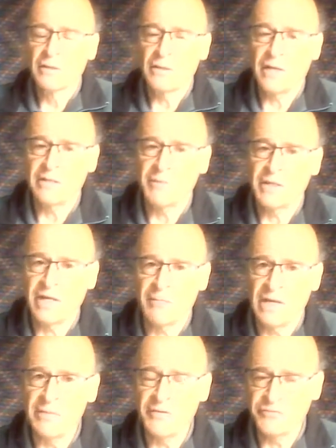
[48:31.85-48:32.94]
had become
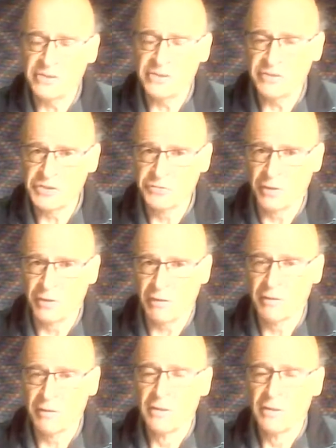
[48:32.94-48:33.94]
Labour Friends of Israel.